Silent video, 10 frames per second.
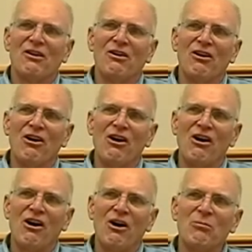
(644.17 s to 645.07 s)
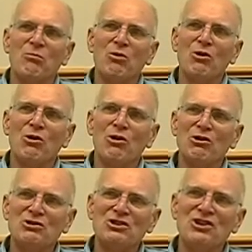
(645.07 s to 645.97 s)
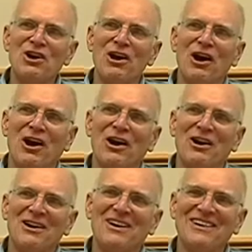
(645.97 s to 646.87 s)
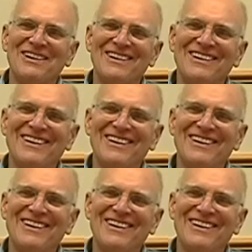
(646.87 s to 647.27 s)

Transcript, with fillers: Oh, bullshit. uh,